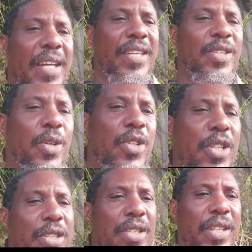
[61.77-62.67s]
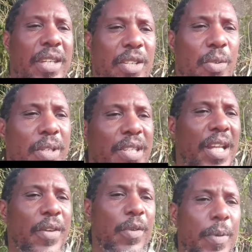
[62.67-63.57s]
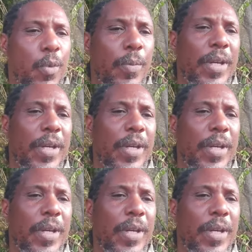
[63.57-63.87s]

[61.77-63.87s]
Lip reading: And it's not just during slavery. People were